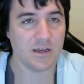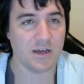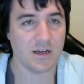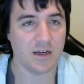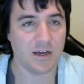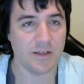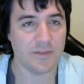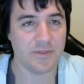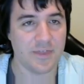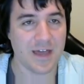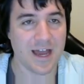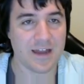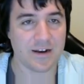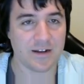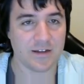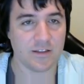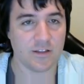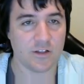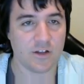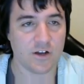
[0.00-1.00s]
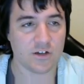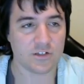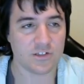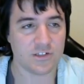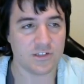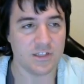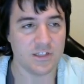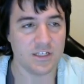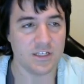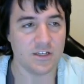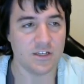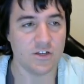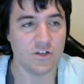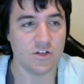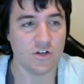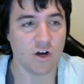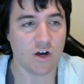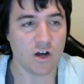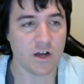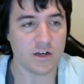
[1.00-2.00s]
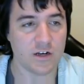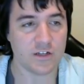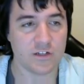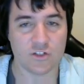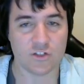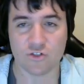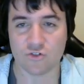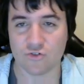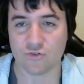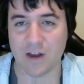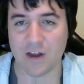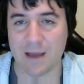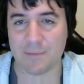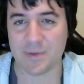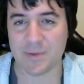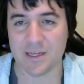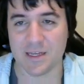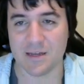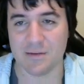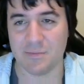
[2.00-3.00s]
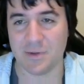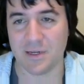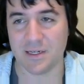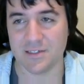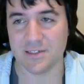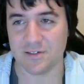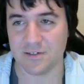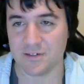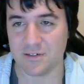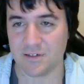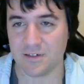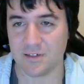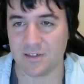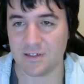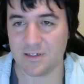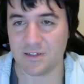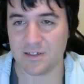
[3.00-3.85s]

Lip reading: That unlocks the Gone Trapping puzzle.